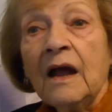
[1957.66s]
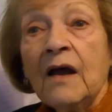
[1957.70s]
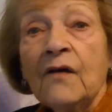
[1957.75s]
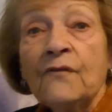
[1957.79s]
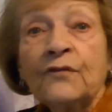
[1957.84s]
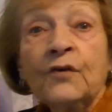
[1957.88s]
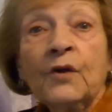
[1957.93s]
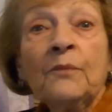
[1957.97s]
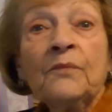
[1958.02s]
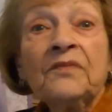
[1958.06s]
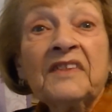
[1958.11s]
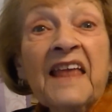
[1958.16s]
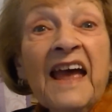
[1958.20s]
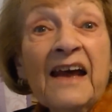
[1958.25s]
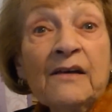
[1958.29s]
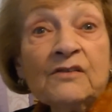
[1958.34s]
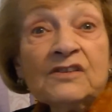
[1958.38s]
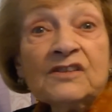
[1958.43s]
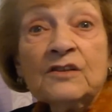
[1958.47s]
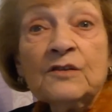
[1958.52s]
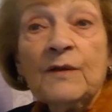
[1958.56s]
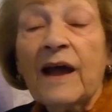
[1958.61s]
From
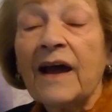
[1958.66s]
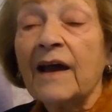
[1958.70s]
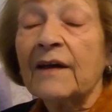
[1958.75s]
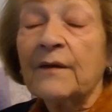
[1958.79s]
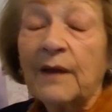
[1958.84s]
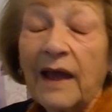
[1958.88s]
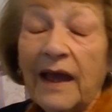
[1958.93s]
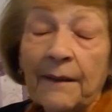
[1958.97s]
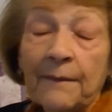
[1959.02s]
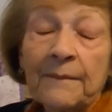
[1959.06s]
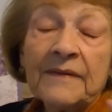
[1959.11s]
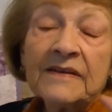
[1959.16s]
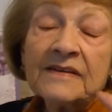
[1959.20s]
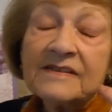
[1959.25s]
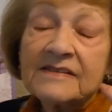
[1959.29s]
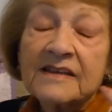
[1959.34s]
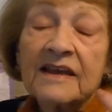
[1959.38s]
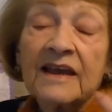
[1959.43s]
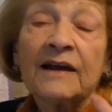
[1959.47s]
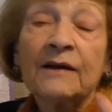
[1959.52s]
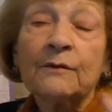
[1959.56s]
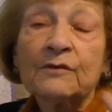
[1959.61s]
1,000, I must
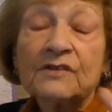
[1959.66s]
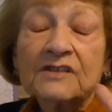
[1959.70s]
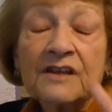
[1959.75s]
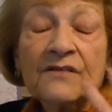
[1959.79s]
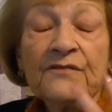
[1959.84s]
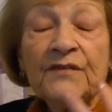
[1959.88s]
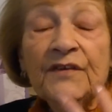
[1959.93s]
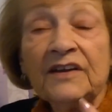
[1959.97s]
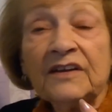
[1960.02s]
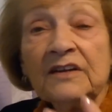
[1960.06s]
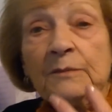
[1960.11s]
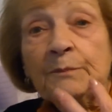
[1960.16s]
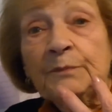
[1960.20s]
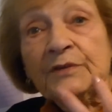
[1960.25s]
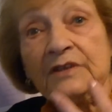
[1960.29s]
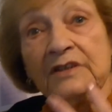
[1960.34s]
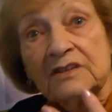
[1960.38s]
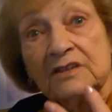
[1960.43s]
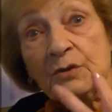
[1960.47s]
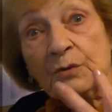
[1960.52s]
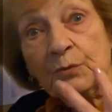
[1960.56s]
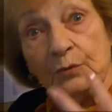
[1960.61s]
say, I was a very
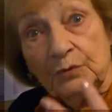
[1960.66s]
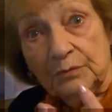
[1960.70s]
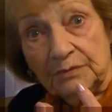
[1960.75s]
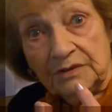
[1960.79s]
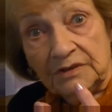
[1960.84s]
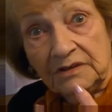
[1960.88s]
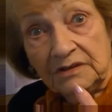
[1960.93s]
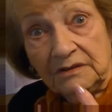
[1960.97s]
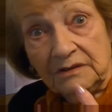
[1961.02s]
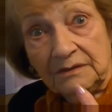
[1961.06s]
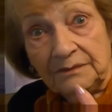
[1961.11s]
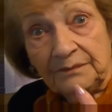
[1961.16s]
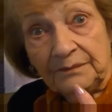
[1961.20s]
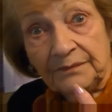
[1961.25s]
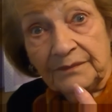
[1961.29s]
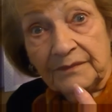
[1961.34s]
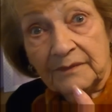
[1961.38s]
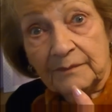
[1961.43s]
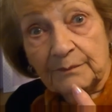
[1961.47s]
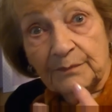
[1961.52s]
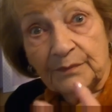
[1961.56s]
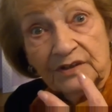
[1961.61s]
pretty woman,
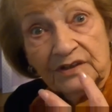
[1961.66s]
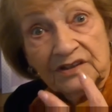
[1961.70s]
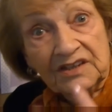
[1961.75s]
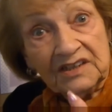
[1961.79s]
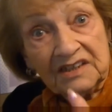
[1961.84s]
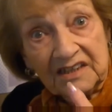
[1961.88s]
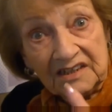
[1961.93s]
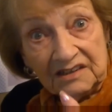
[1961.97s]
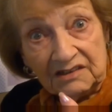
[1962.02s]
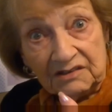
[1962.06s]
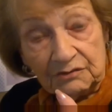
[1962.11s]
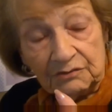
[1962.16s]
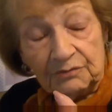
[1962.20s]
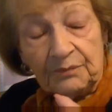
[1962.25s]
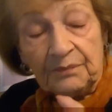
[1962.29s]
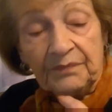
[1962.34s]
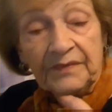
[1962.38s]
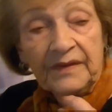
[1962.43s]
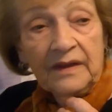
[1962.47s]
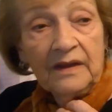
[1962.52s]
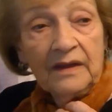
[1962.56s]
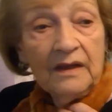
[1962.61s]
pretty girl.
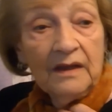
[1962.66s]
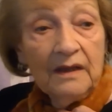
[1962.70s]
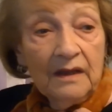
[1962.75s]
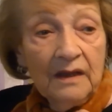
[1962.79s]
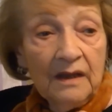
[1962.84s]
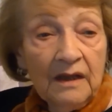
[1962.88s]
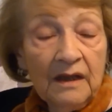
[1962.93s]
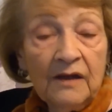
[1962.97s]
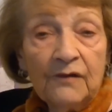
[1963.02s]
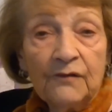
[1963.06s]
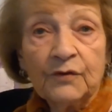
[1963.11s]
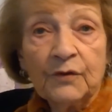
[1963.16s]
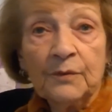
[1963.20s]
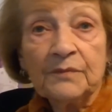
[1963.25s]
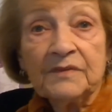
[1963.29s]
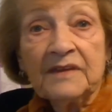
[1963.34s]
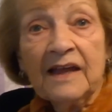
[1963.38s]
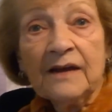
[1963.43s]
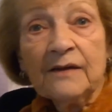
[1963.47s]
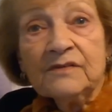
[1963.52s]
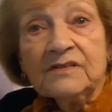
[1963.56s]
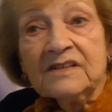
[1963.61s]
From
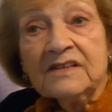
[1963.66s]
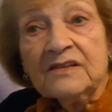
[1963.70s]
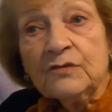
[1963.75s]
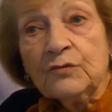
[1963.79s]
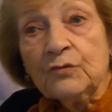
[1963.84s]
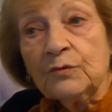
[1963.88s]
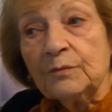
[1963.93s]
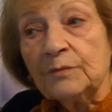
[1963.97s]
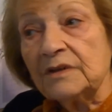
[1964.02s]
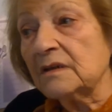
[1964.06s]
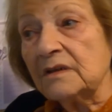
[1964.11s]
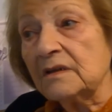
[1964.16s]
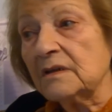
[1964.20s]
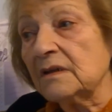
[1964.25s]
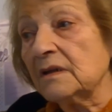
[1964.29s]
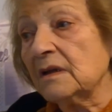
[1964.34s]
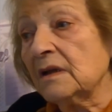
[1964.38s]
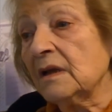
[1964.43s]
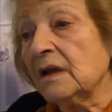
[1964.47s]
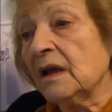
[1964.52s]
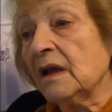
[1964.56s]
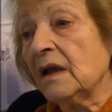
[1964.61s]
1,000 women,
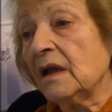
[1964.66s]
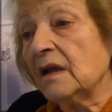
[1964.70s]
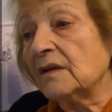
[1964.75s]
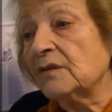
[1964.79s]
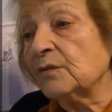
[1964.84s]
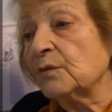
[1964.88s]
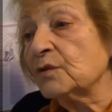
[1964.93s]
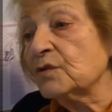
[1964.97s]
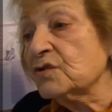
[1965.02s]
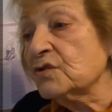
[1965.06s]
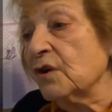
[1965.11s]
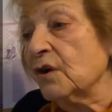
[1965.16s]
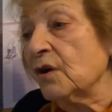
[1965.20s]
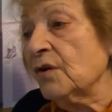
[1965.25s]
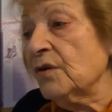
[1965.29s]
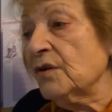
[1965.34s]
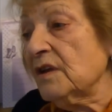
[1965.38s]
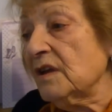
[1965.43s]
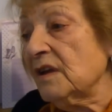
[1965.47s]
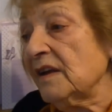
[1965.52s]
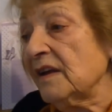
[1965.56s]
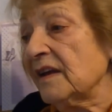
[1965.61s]
it was
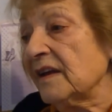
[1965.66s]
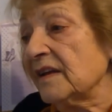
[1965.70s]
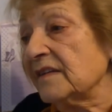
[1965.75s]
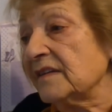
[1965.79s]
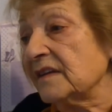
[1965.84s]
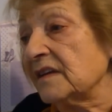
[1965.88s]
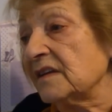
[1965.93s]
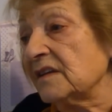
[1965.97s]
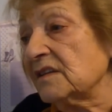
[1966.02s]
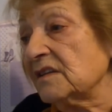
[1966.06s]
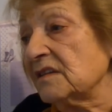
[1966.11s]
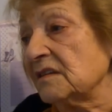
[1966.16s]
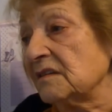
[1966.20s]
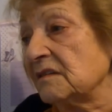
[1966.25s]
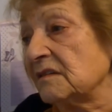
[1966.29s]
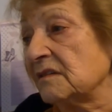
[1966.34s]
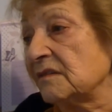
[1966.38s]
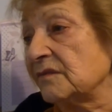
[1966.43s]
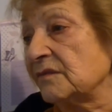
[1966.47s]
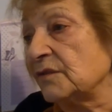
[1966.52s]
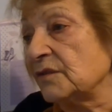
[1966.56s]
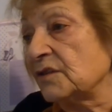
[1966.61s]
going like that
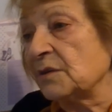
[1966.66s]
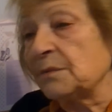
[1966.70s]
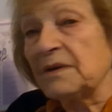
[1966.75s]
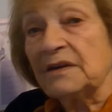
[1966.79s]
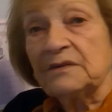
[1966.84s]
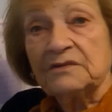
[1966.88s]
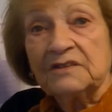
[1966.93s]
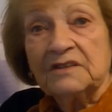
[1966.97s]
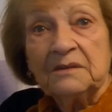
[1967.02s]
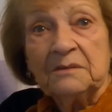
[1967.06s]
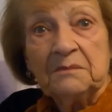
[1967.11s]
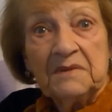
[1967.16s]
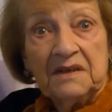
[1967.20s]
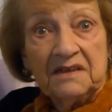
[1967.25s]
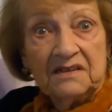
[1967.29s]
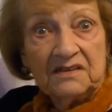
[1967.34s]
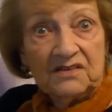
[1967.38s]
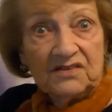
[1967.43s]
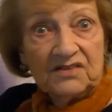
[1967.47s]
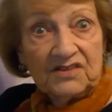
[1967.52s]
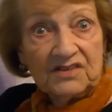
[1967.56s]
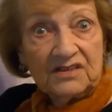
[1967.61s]
for about a
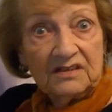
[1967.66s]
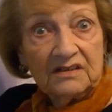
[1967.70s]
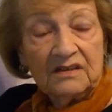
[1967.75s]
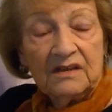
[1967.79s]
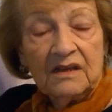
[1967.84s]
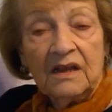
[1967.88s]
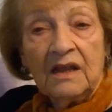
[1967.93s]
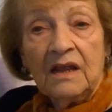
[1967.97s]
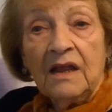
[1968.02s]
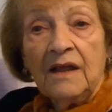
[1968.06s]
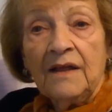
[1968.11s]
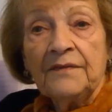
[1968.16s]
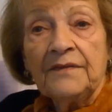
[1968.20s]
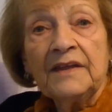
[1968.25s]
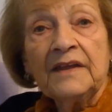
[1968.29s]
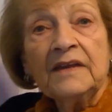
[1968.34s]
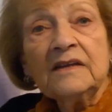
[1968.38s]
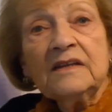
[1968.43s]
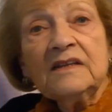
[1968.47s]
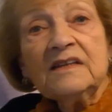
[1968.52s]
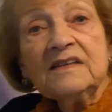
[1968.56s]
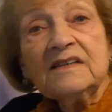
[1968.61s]
month.
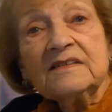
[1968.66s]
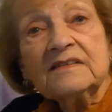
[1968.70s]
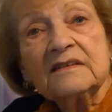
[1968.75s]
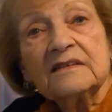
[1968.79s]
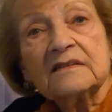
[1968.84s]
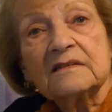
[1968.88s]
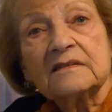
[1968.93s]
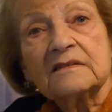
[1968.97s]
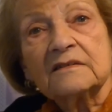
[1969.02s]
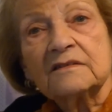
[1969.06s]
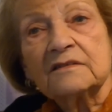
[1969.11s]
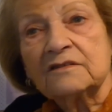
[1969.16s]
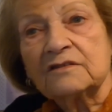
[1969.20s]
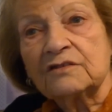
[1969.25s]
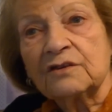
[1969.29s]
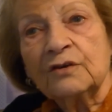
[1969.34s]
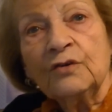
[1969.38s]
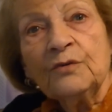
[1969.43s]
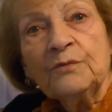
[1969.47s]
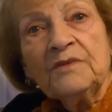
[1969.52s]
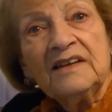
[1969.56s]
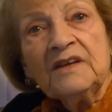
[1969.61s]
Then he
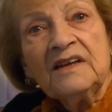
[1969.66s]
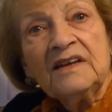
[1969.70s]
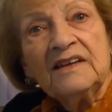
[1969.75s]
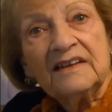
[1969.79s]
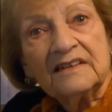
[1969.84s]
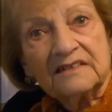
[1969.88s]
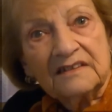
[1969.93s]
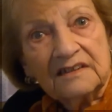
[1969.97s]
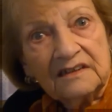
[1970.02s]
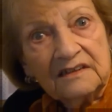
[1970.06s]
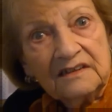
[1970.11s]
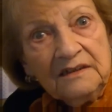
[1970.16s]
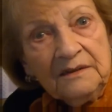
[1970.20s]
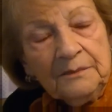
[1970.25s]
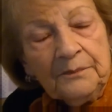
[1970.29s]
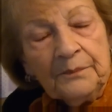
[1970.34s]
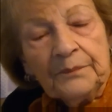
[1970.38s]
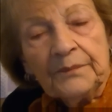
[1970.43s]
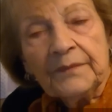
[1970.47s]
threw me a letter.